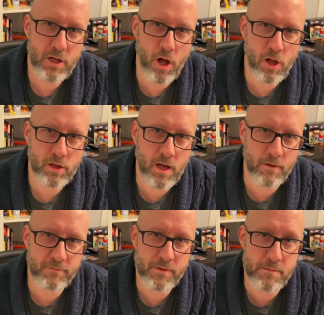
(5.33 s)
all
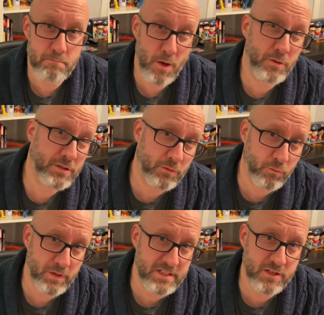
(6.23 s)
come from the most
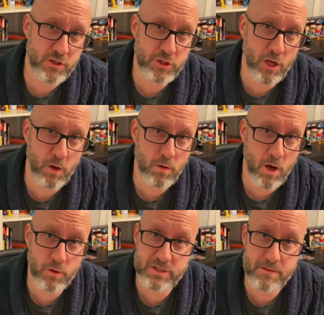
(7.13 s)
recent show
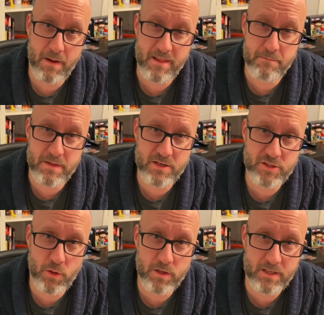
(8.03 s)
hosted by the
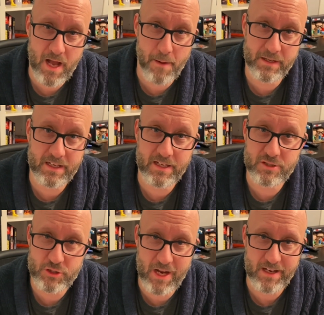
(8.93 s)
Minnesota Comic
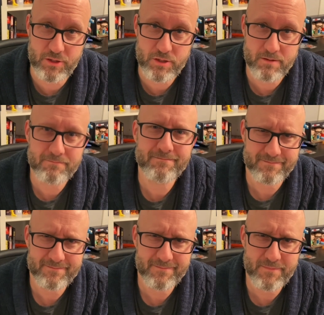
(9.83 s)
Exchange.
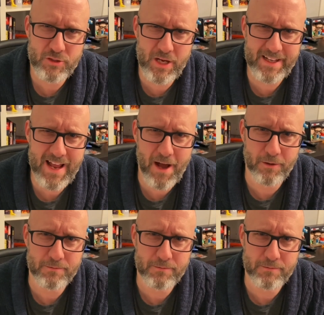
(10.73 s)
Check it out.